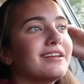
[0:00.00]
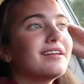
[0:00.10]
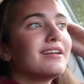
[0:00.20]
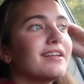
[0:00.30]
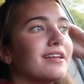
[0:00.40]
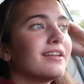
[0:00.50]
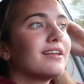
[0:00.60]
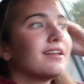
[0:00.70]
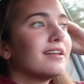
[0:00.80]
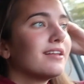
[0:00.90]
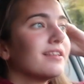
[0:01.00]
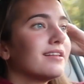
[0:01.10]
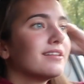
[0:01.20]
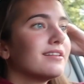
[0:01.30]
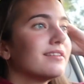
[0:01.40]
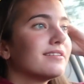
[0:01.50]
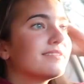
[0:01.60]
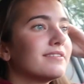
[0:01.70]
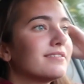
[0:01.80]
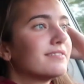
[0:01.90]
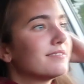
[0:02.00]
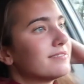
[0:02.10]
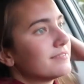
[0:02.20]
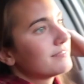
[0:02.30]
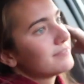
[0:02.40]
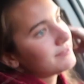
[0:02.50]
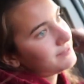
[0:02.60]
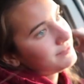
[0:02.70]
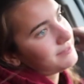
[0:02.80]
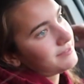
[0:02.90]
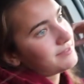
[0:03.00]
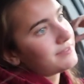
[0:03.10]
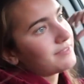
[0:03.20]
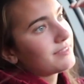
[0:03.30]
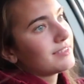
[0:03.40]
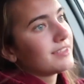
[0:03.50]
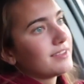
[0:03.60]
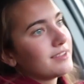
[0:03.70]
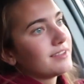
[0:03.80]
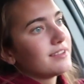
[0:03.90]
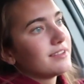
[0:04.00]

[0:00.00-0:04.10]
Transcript: (silent)